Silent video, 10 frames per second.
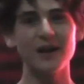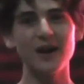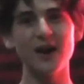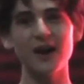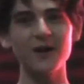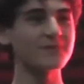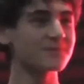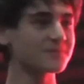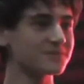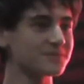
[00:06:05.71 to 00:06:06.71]
He has a um, warm
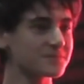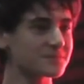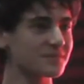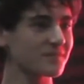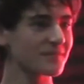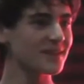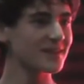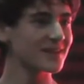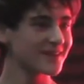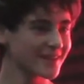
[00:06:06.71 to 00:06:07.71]
smile, I guess.
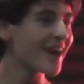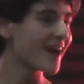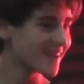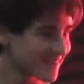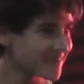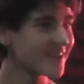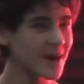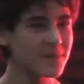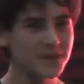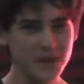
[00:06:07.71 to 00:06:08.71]
Yeah, you know.
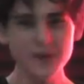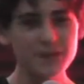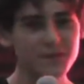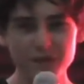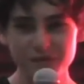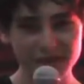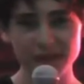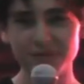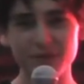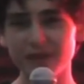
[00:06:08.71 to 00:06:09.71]
yeah, but he, I mean, for, for
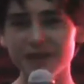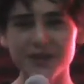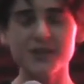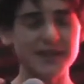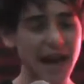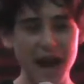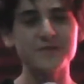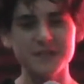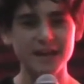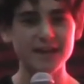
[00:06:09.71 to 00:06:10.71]
the for the literally
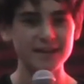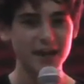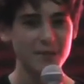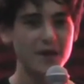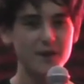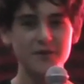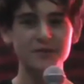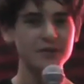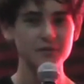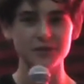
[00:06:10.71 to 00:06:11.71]
half second that I met him,
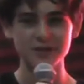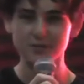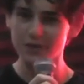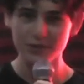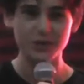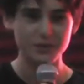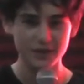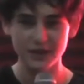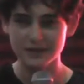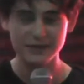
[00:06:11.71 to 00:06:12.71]
he was a really really
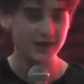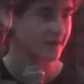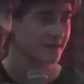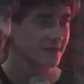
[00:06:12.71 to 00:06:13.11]
nice guy.